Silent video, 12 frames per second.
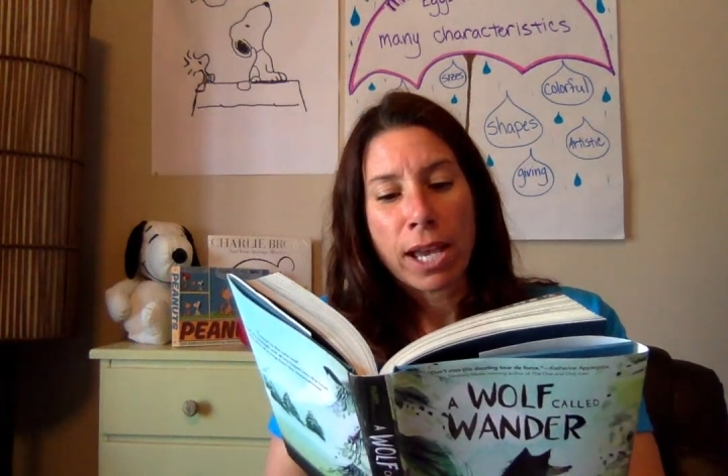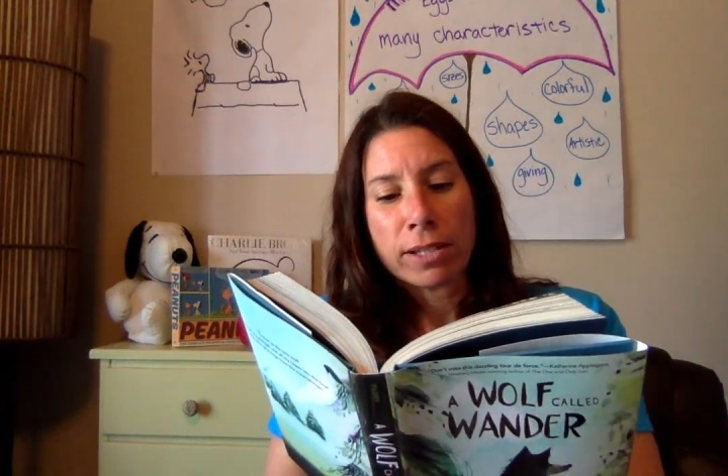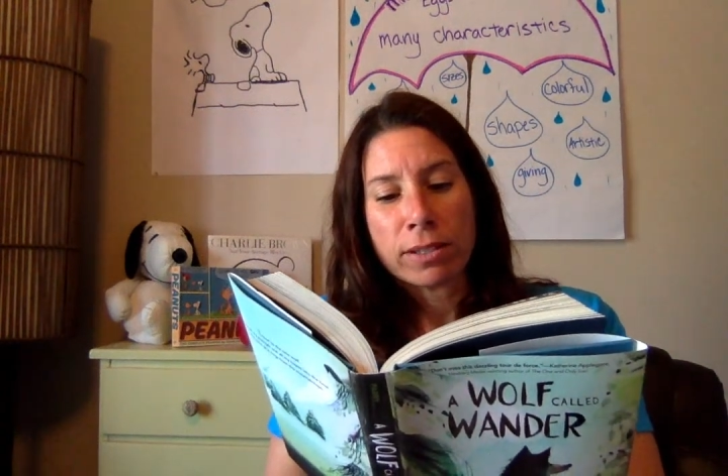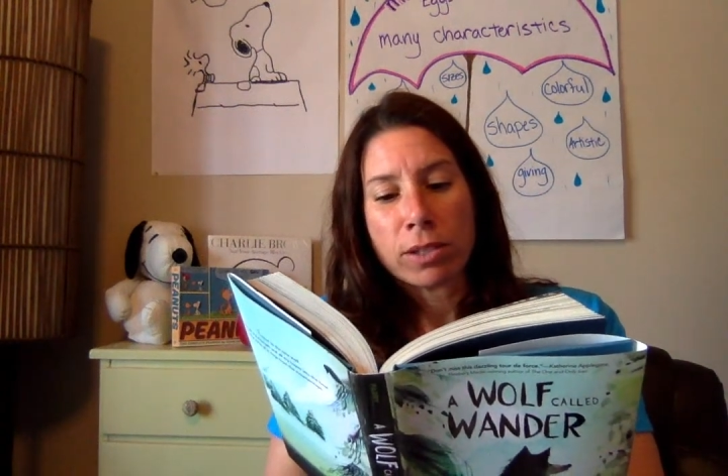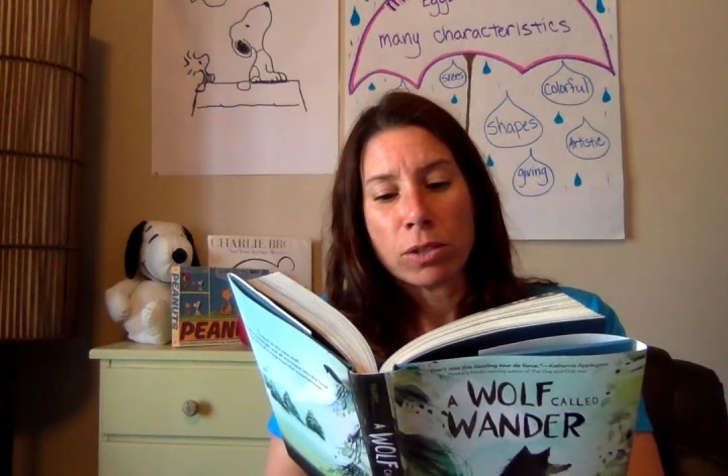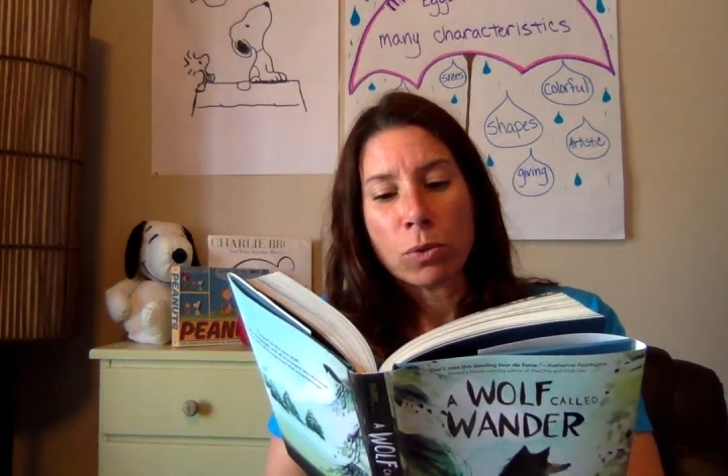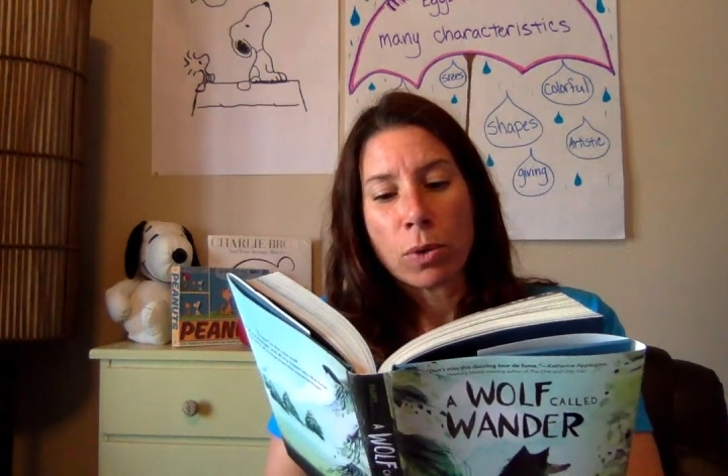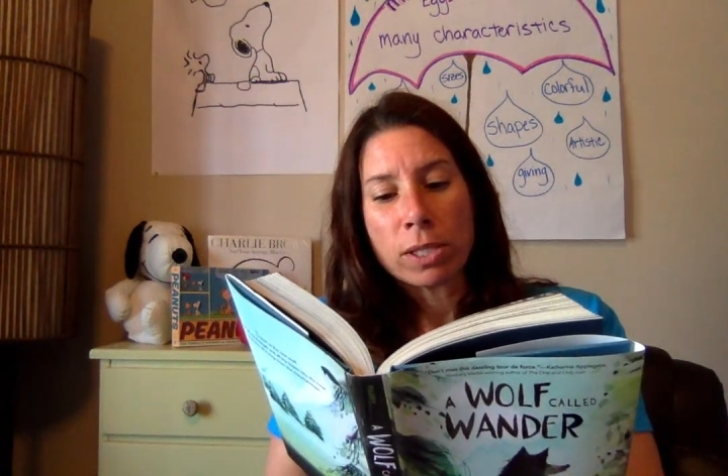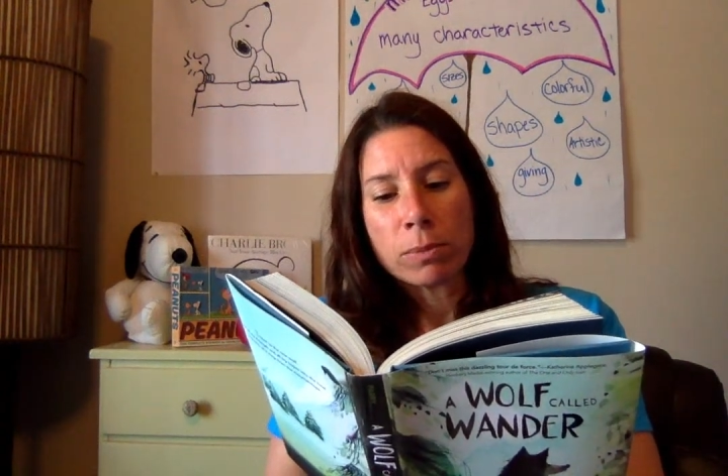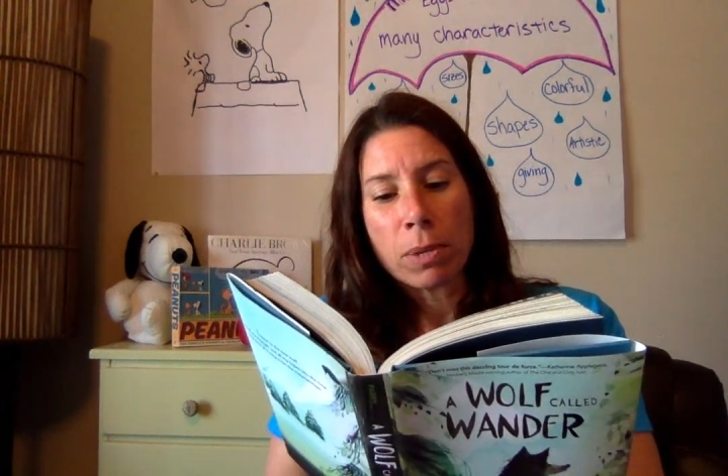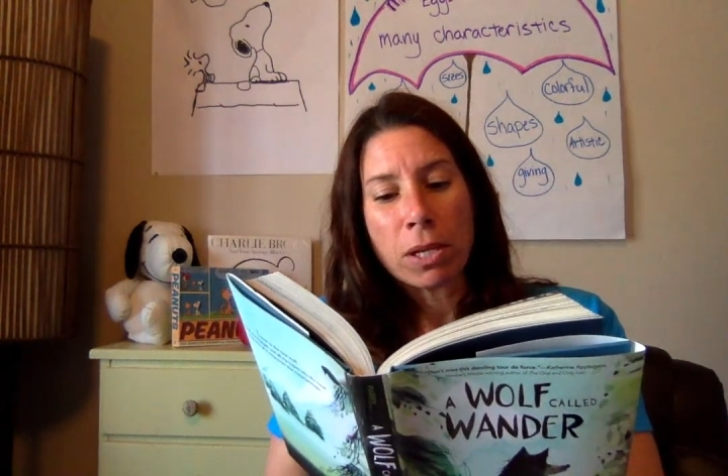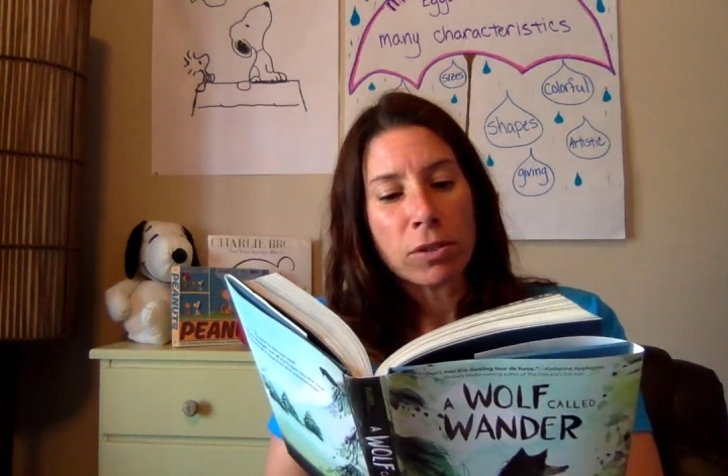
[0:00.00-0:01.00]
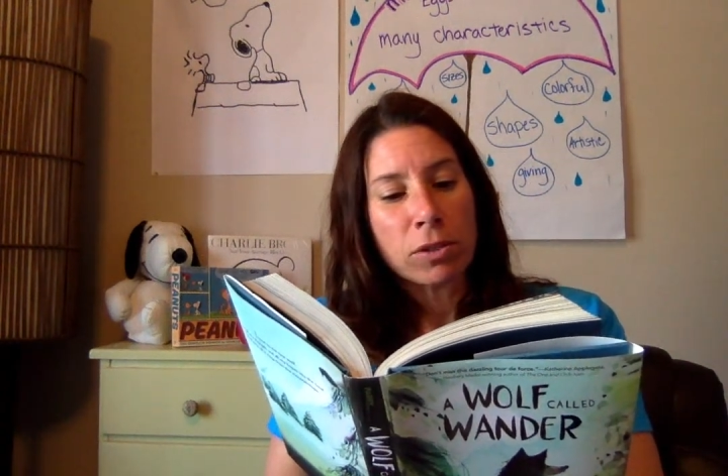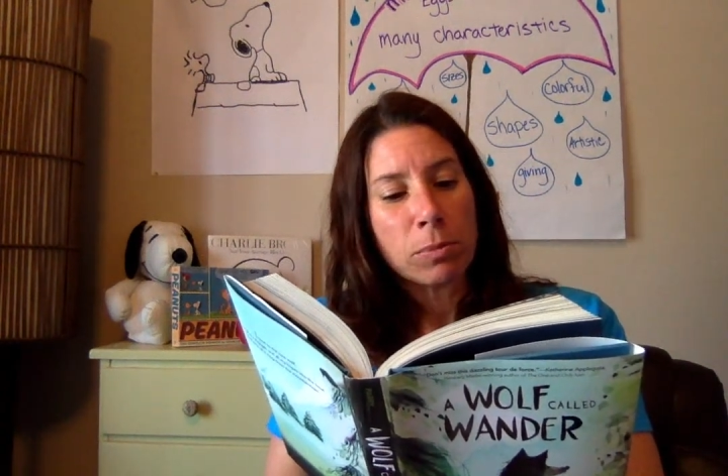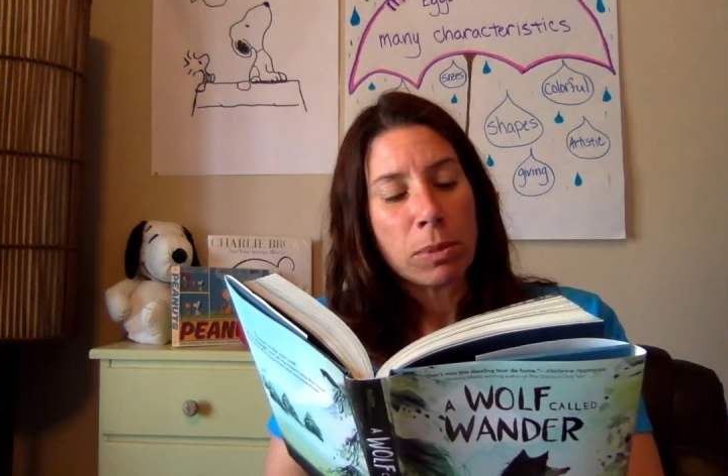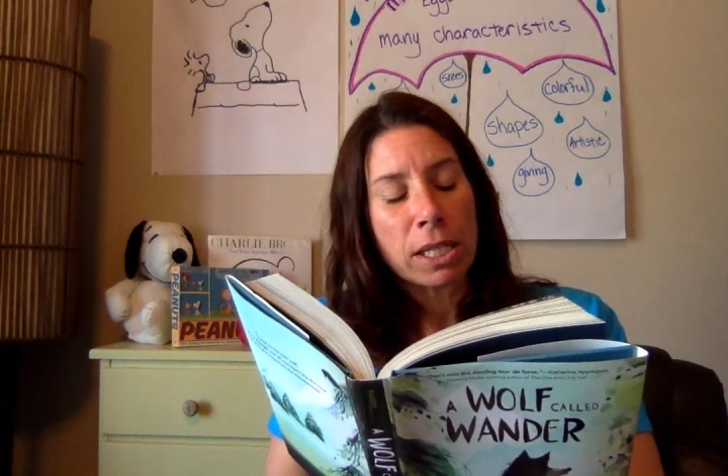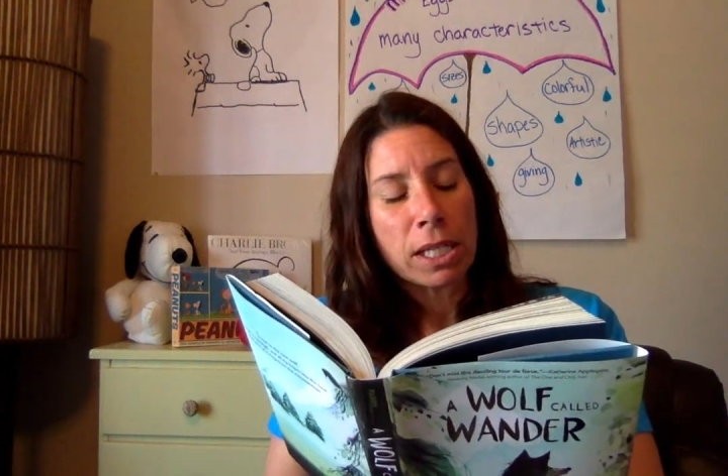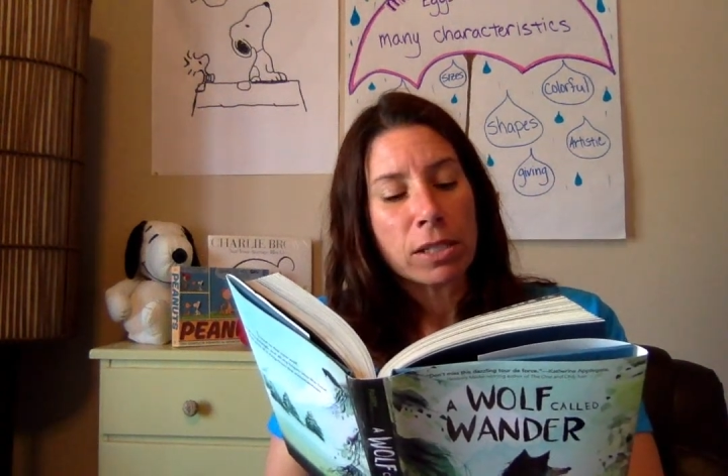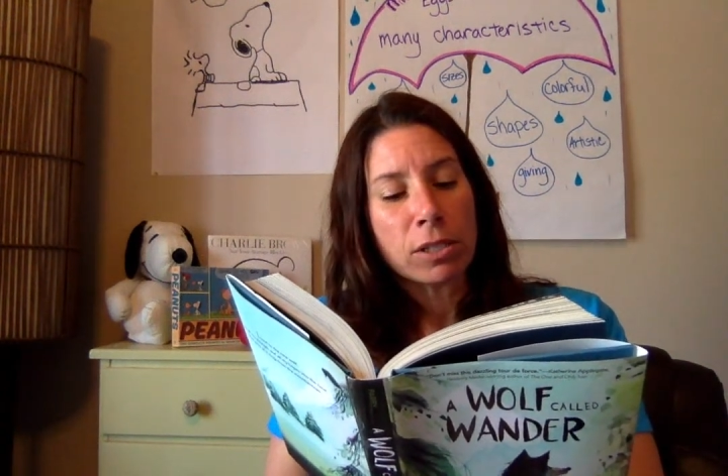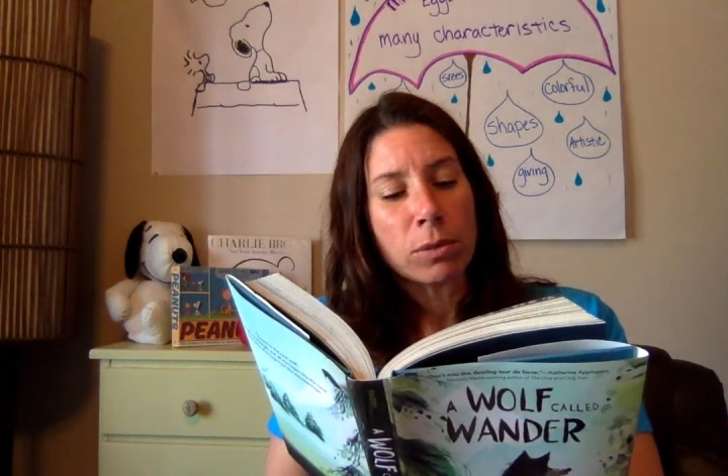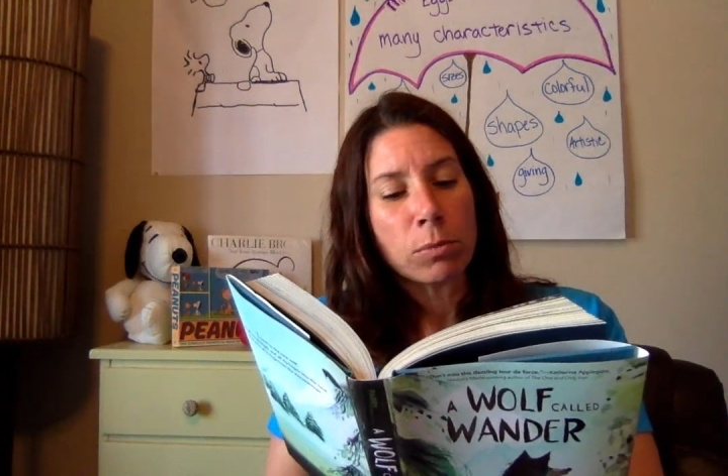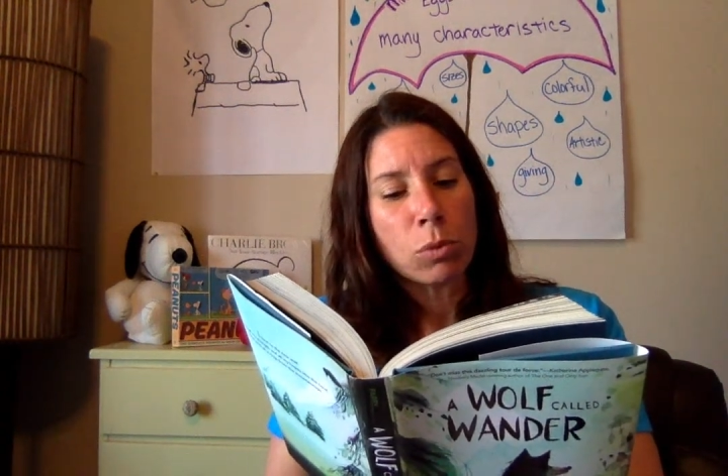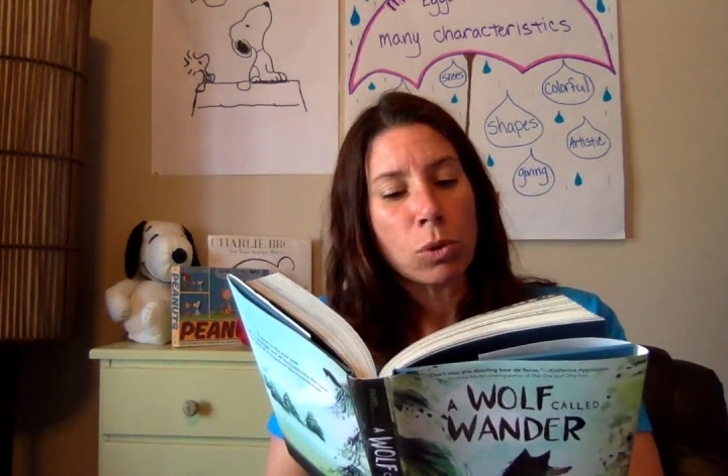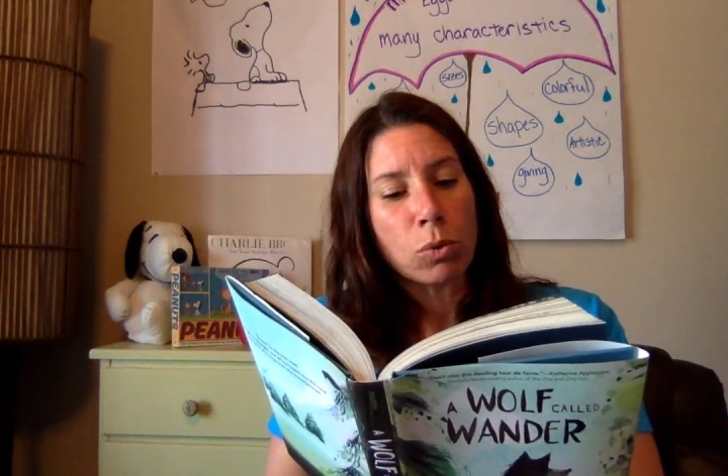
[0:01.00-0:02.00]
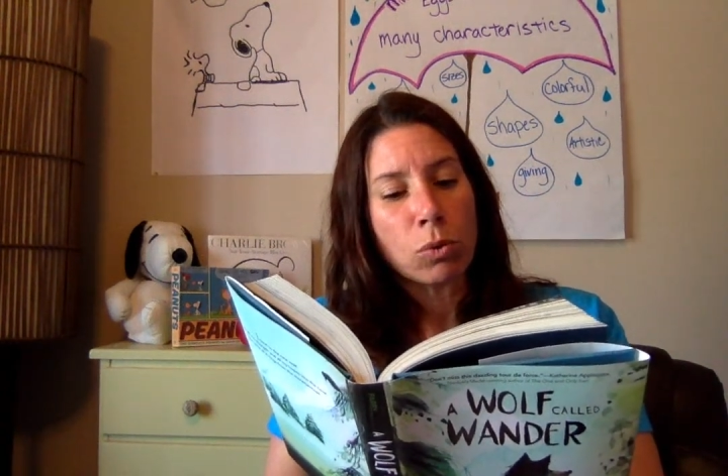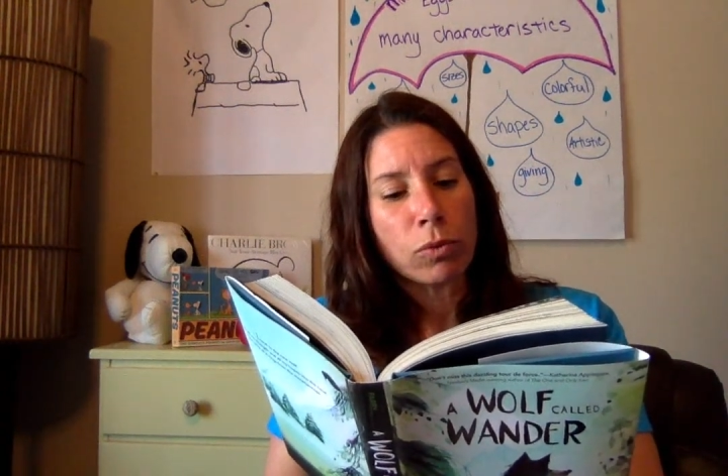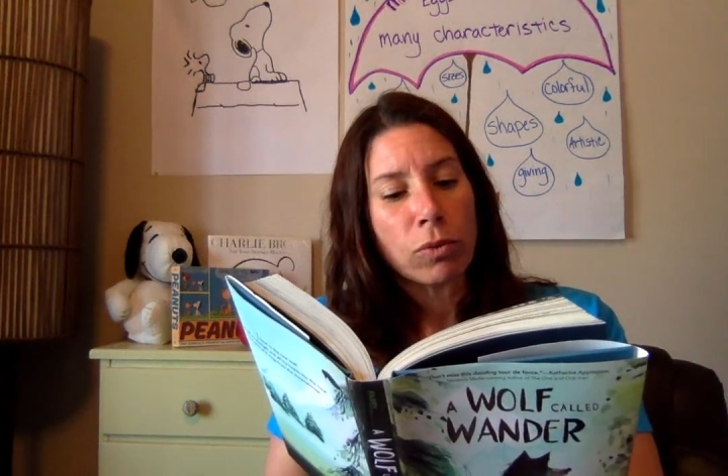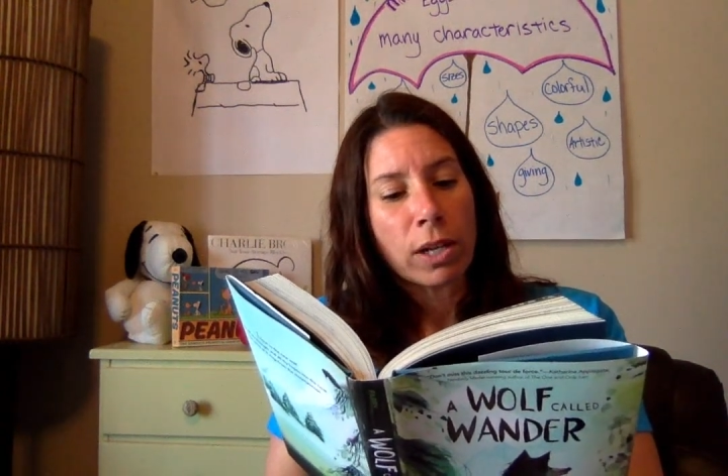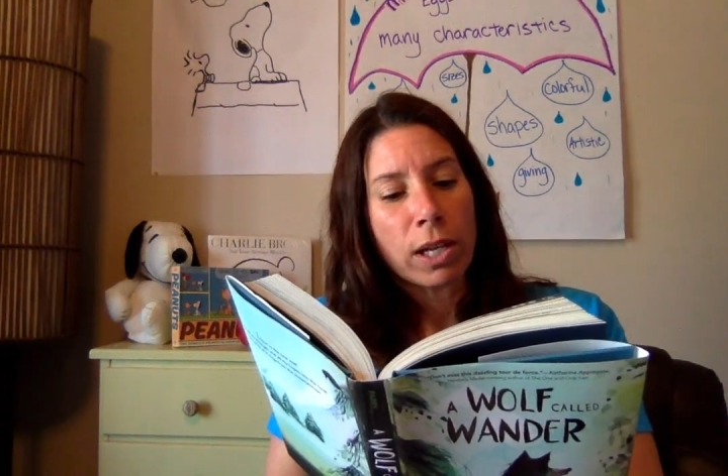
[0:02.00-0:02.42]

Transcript: as the noisemakers begin to move.